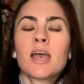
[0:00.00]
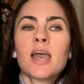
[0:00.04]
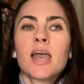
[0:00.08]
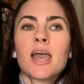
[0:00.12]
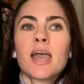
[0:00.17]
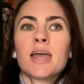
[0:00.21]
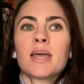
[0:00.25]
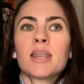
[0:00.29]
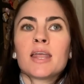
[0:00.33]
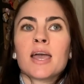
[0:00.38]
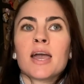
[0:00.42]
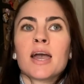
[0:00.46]

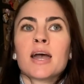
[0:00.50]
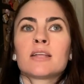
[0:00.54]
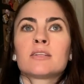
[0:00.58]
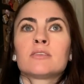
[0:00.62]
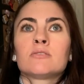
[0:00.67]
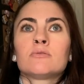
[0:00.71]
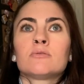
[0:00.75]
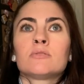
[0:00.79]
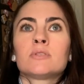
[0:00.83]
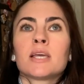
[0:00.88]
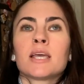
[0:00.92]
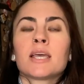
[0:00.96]
and I had
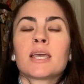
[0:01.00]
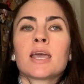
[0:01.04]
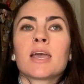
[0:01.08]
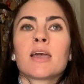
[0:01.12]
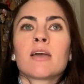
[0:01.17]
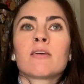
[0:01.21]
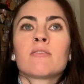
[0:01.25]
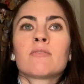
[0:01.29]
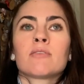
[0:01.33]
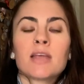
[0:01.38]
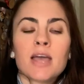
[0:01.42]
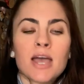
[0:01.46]
to take
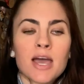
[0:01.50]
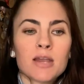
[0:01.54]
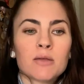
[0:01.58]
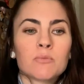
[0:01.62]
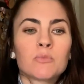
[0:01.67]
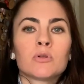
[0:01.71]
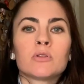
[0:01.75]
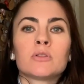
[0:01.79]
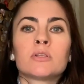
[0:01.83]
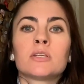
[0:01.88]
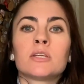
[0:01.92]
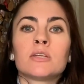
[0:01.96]
care of an
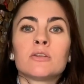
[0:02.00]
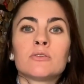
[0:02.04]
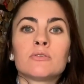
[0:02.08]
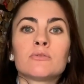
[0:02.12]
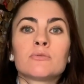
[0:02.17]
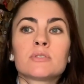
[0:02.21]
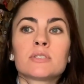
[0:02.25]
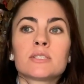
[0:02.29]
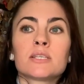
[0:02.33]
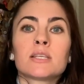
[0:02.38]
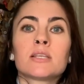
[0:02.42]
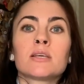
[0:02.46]
animal in a new
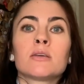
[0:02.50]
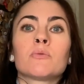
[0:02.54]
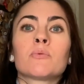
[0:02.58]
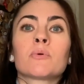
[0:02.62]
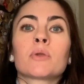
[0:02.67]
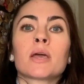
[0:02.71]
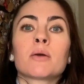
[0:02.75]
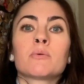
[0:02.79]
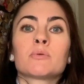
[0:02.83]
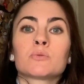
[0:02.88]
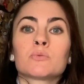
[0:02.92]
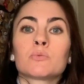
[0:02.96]
city when
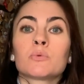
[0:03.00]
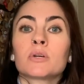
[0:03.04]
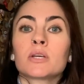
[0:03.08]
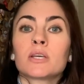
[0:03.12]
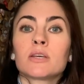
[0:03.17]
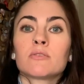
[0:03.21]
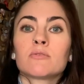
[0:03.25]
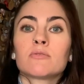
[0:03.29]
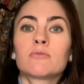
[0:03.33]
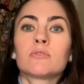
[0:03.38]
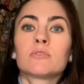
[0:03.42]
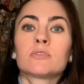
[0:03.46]
I was
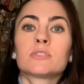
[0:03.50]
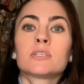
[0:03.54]
working full